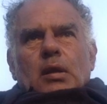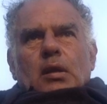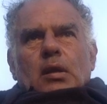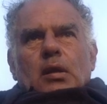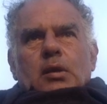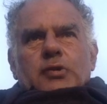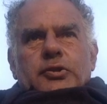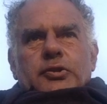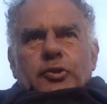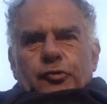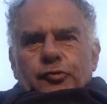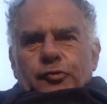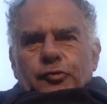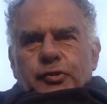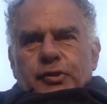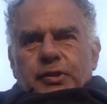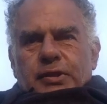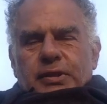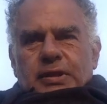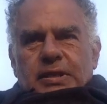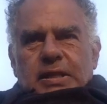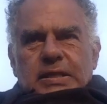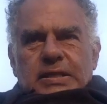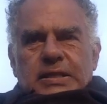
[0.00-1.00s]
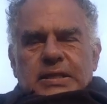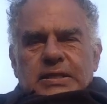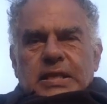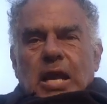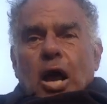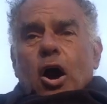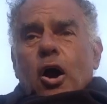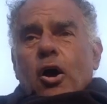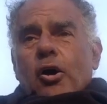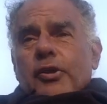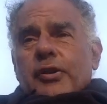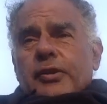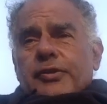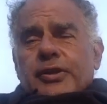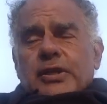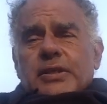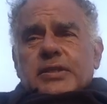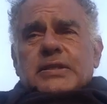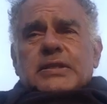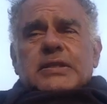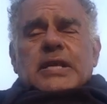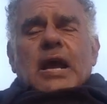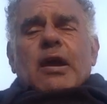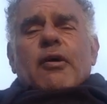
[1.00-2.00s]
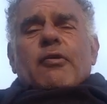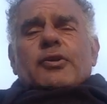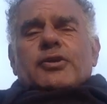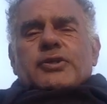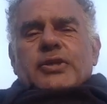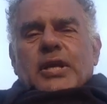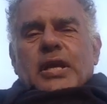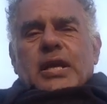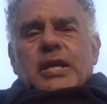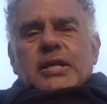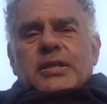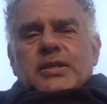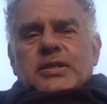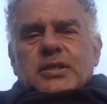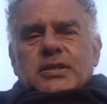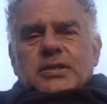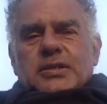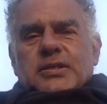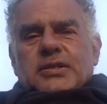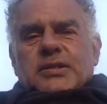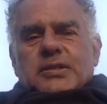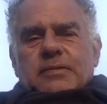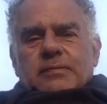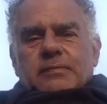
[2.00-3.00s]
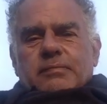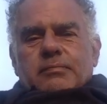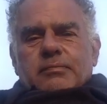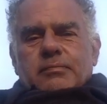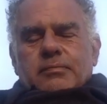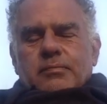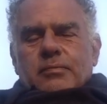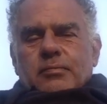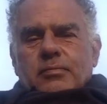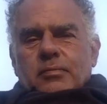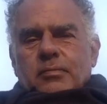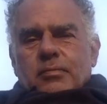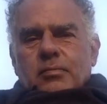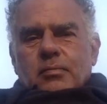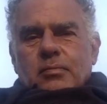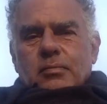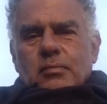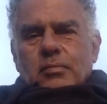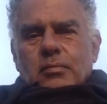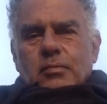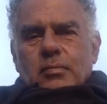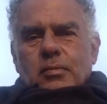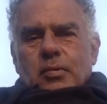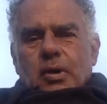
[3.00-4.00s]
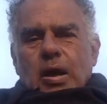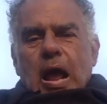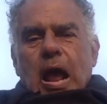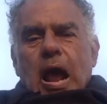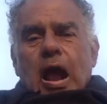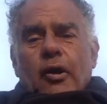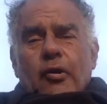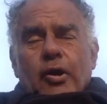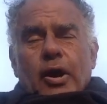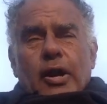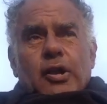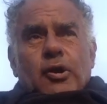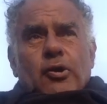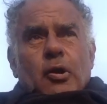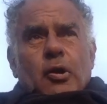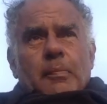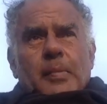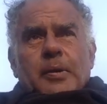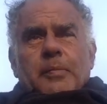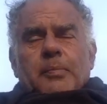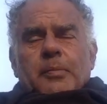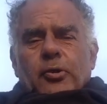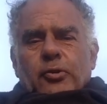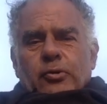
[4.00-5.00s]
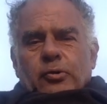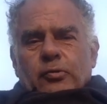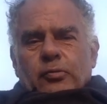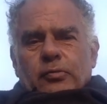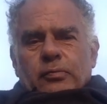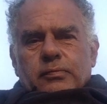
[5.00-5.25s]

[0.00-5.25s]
So this is how it changes our economic model.